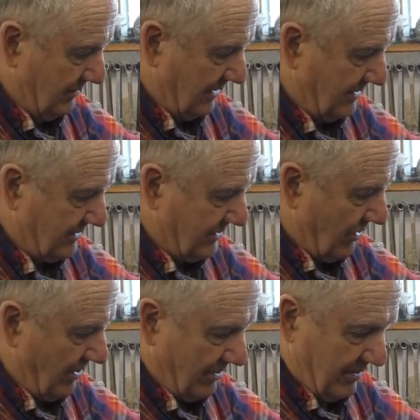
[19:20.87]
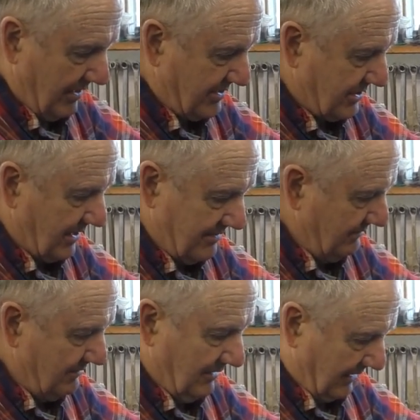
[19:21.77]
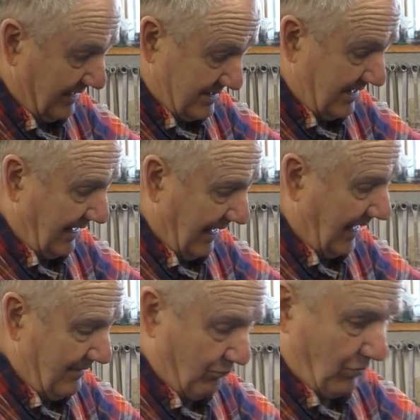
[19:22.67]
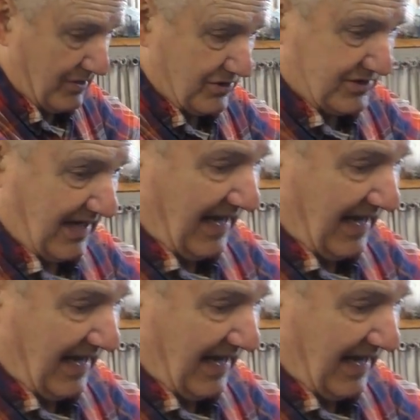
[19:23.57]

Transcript: And it's got, like I say, 8 brushes,